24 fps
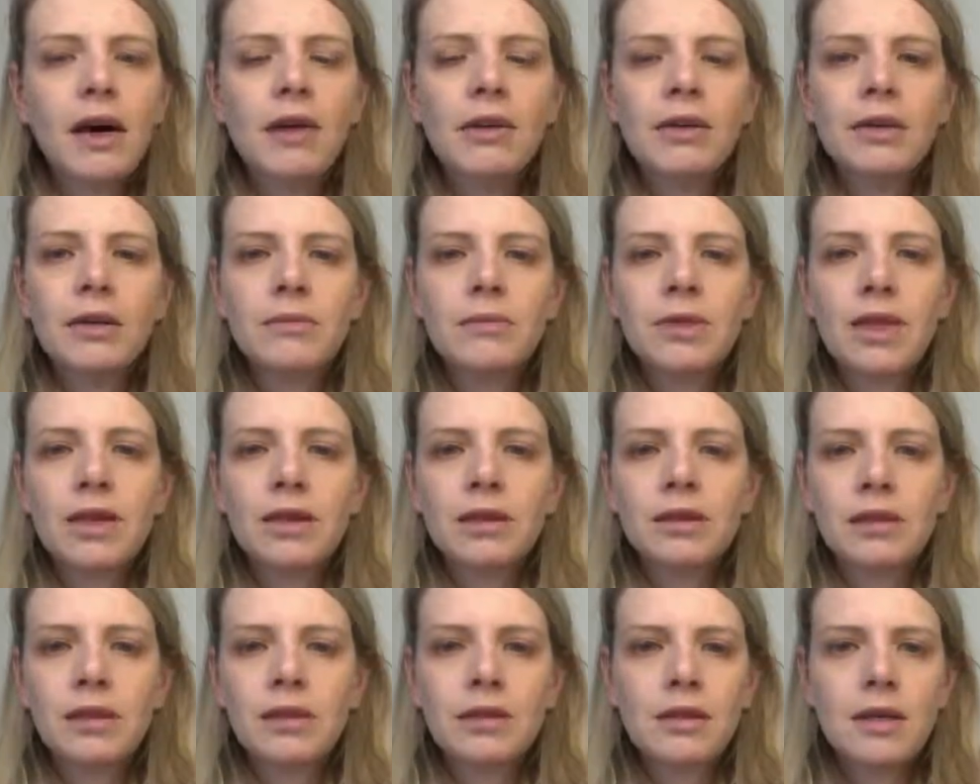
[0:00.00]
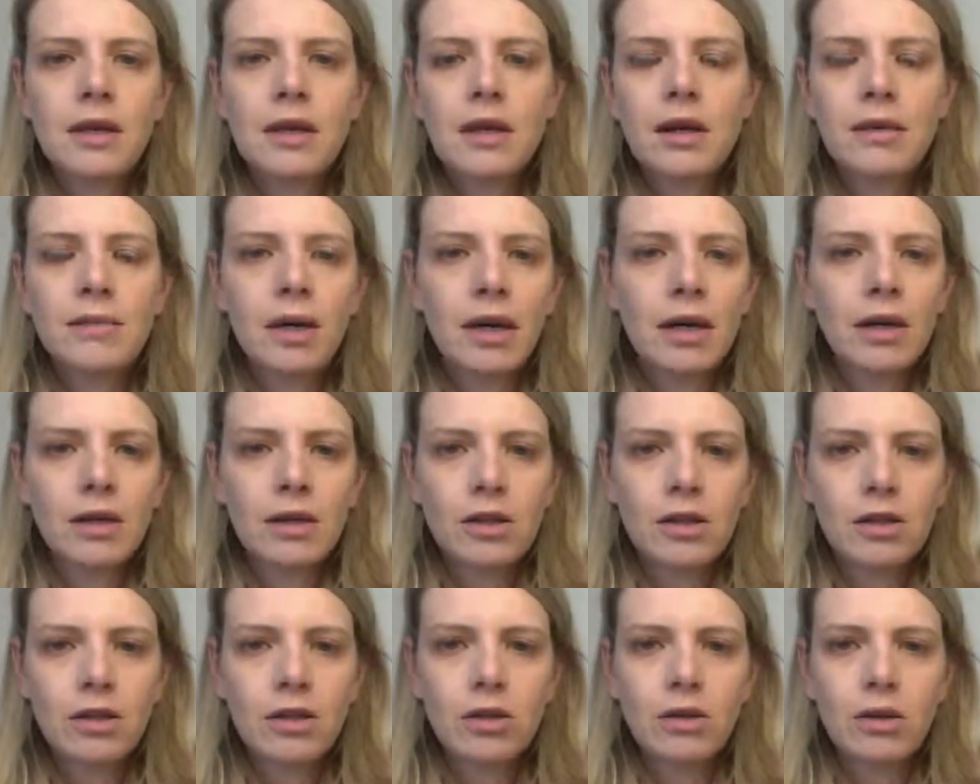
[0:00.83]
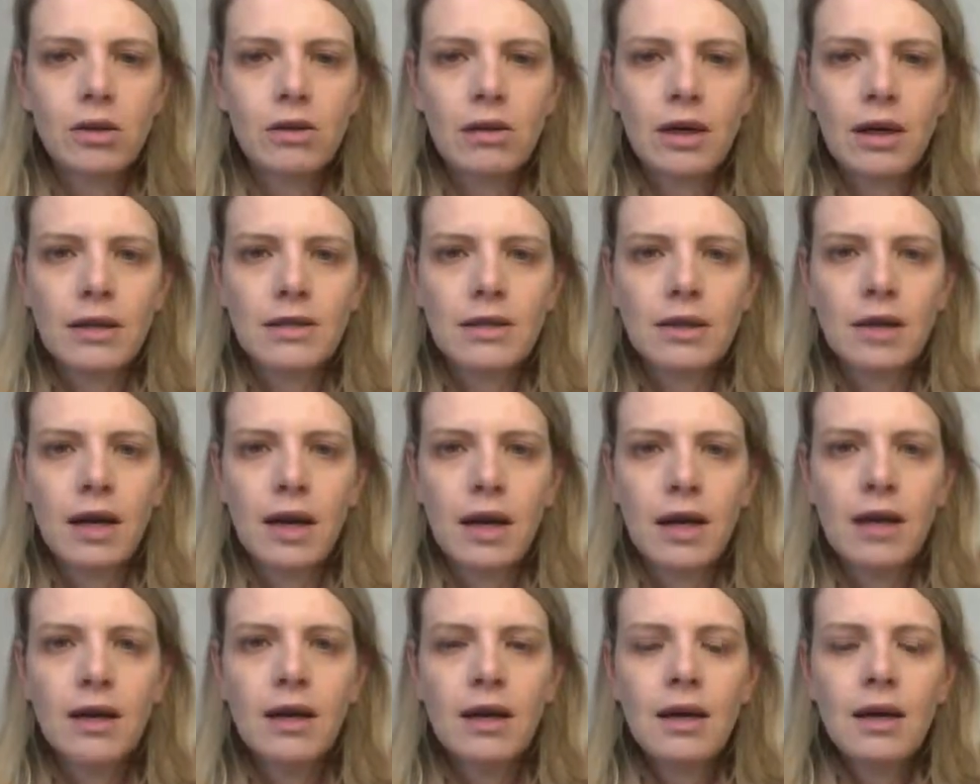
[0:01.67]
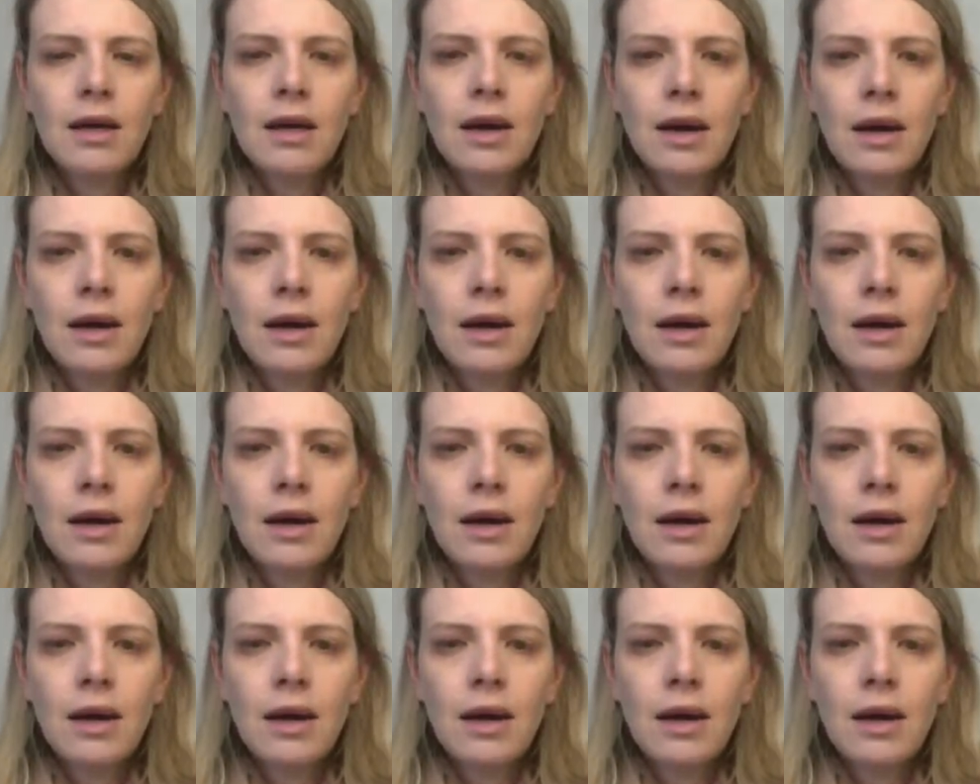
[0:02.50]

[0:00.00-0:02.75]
thallium toxicity. I'm not going to show you that today,